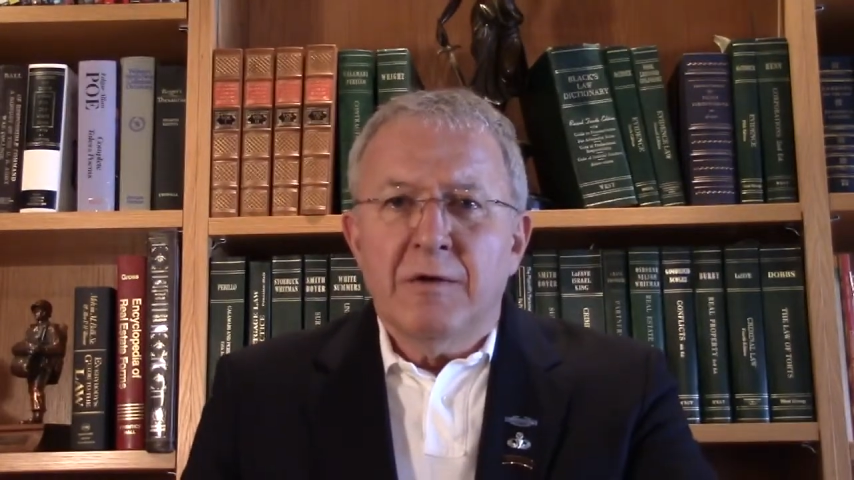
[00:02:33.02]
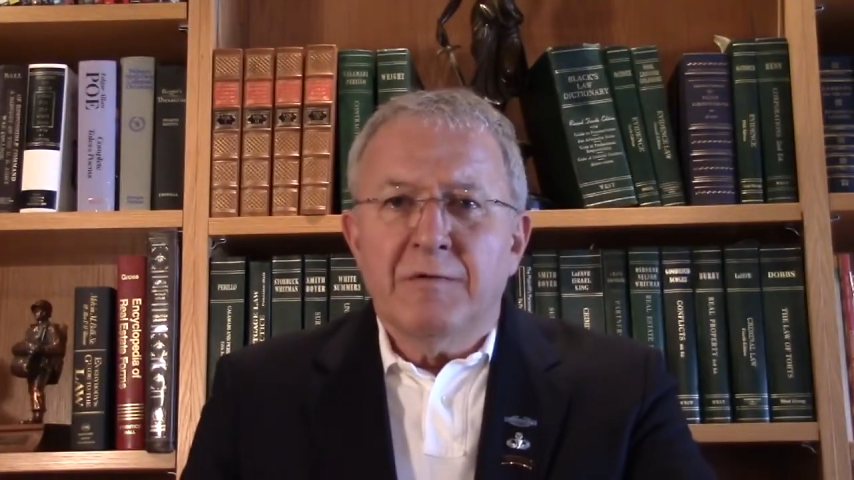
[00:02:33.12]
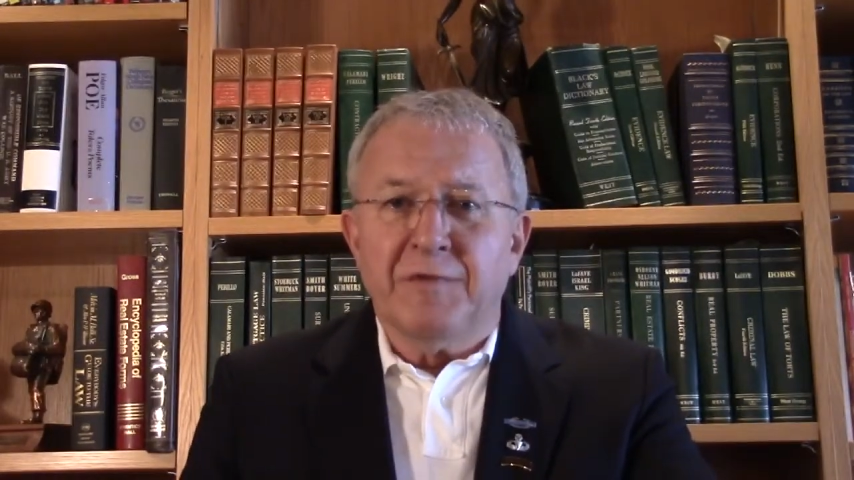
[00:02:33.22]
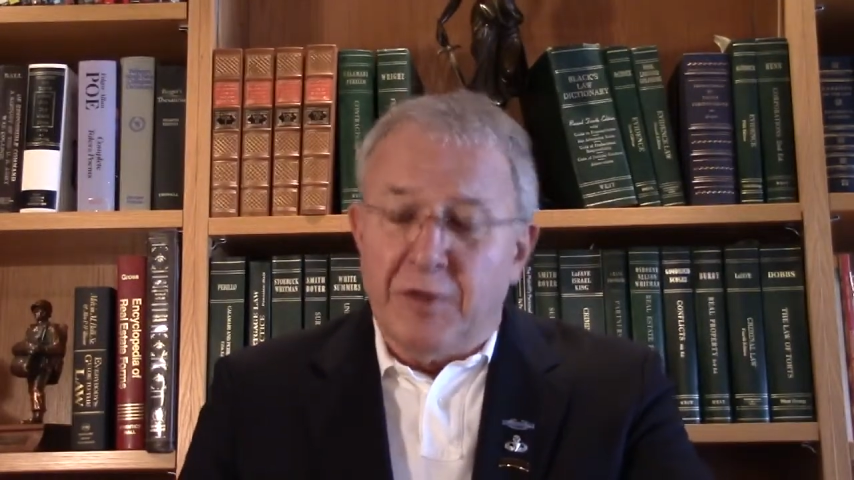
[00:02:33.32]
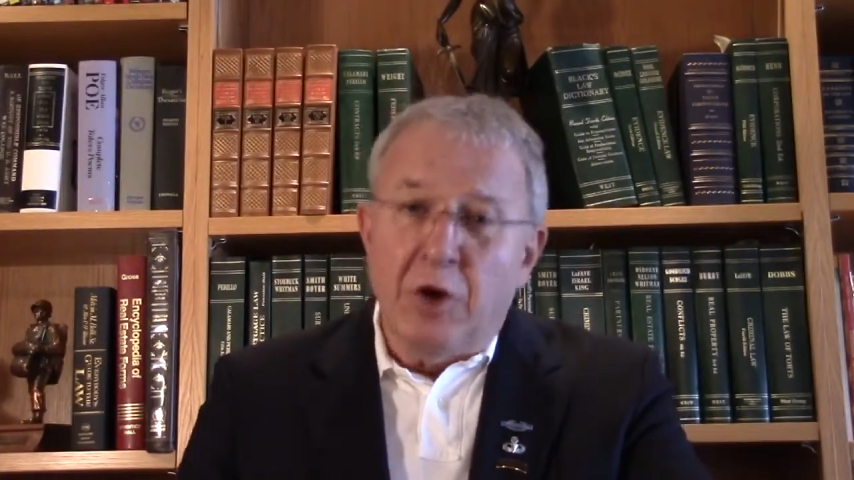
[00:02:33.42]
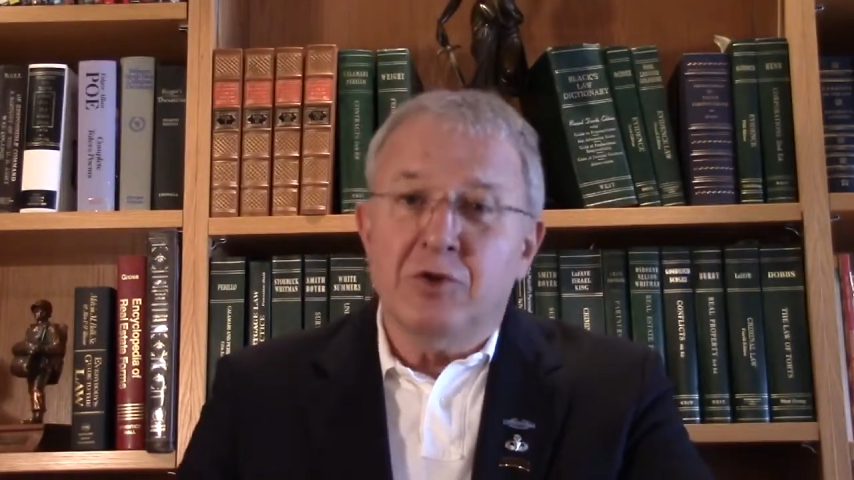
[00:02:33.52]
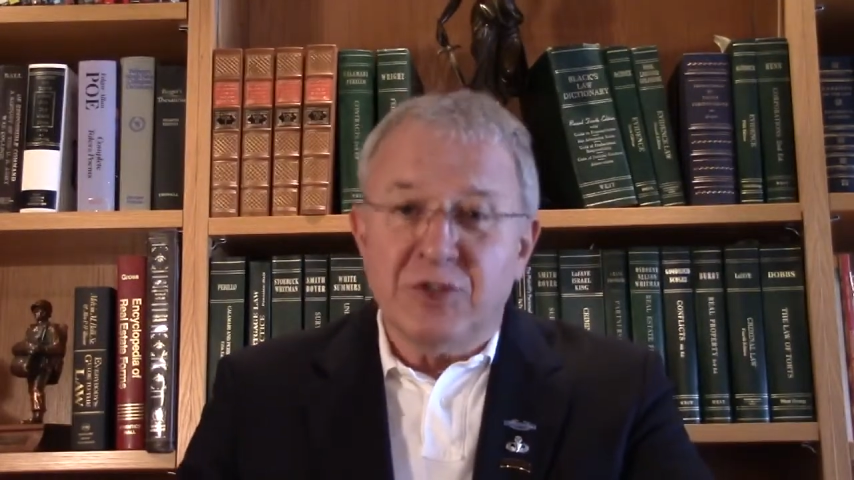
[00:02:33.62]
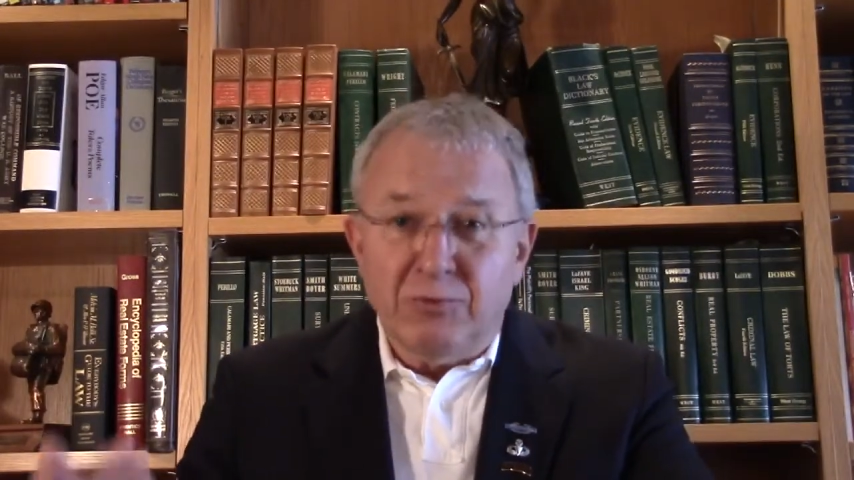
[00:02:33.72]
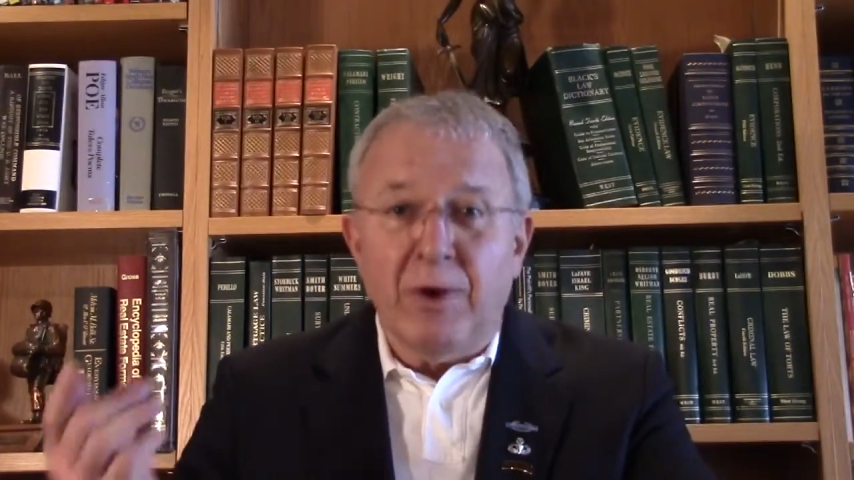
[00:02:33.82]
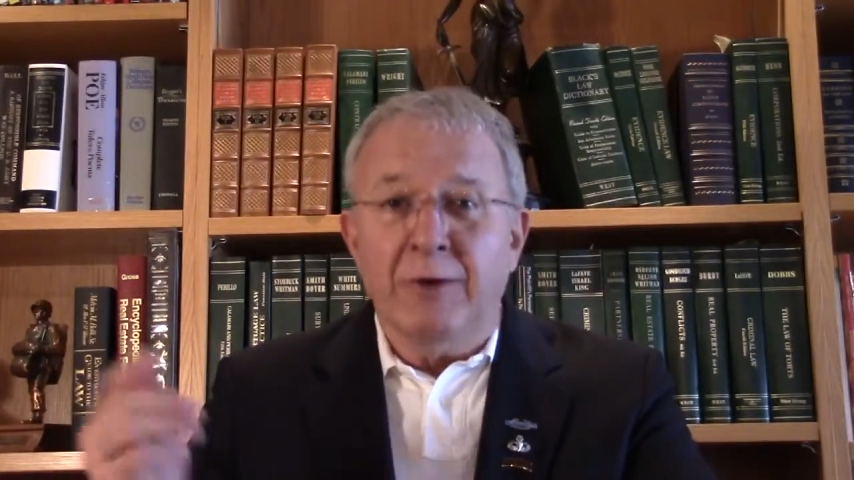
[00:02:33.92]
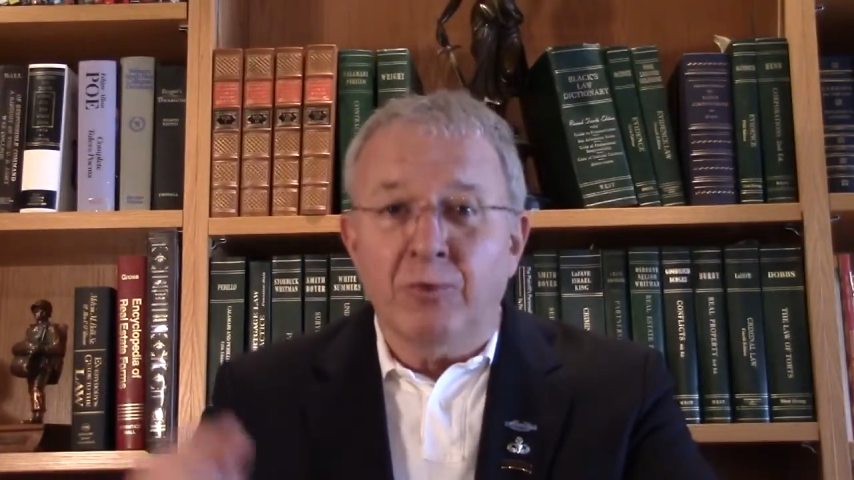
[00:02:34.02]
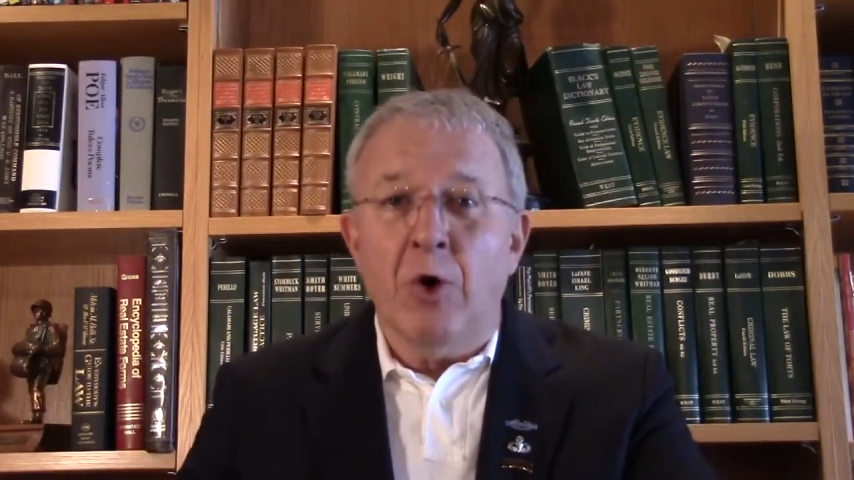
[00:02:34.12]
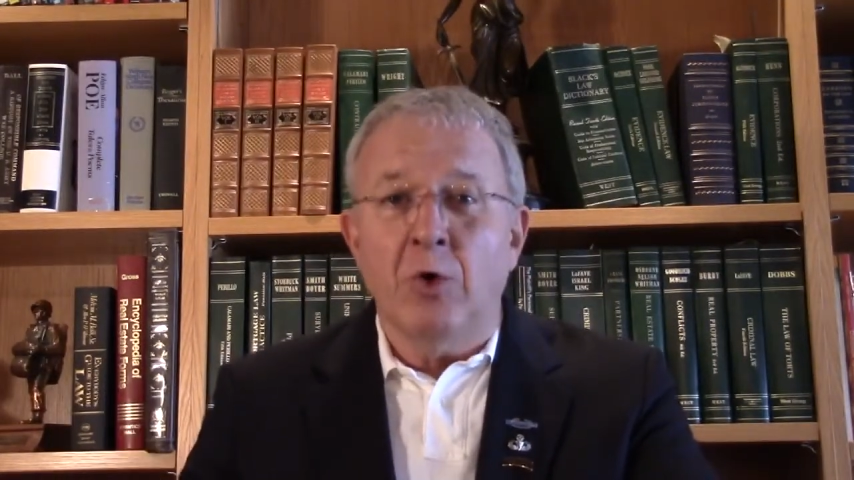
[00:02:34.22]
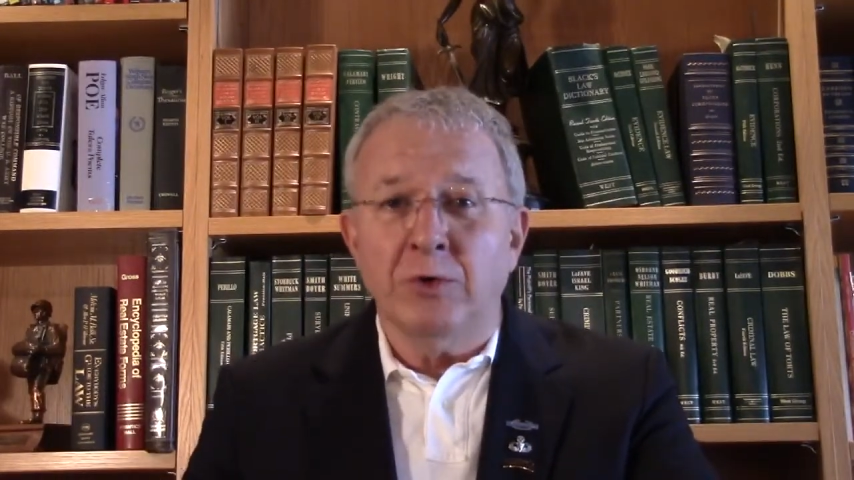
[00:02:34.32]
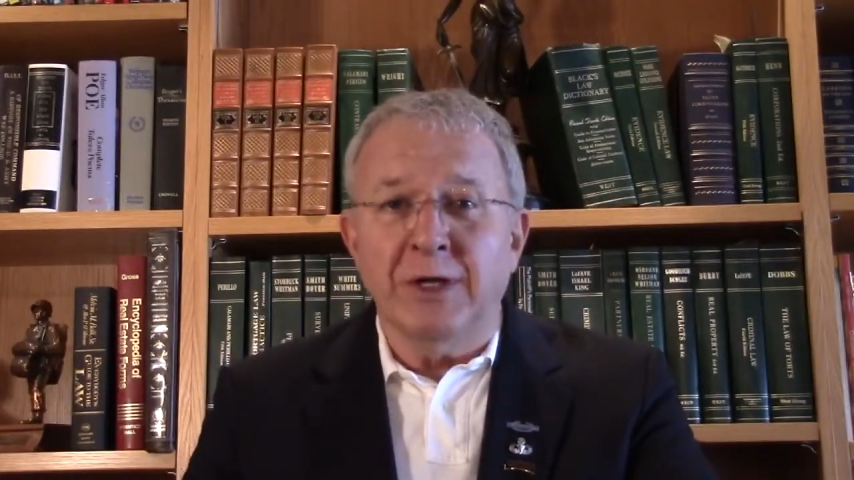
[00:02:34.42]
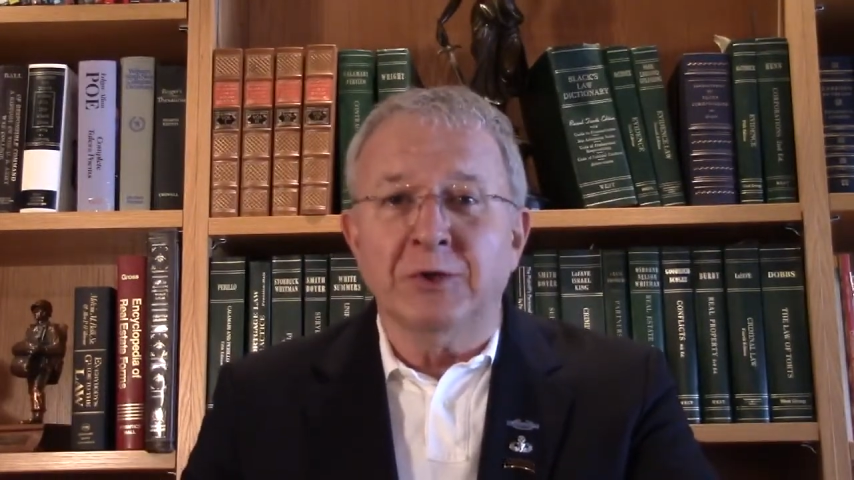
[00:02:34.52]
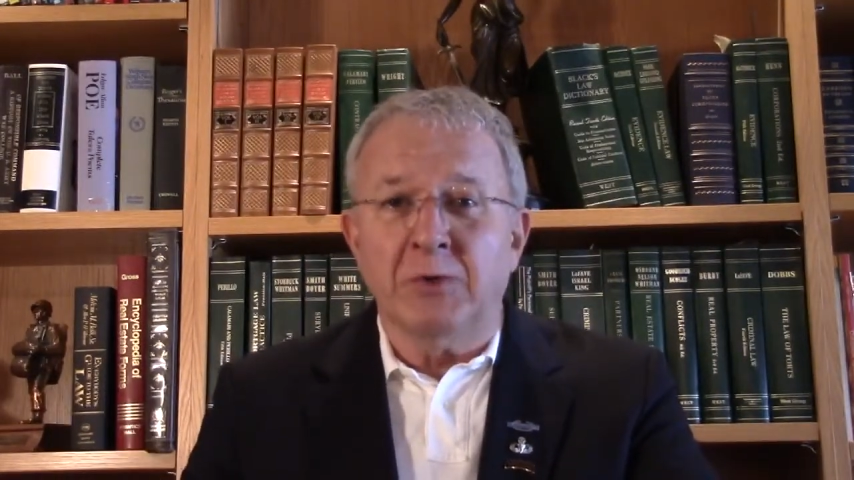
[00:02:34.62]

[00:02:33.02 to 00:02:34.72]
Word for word: For those enrolled in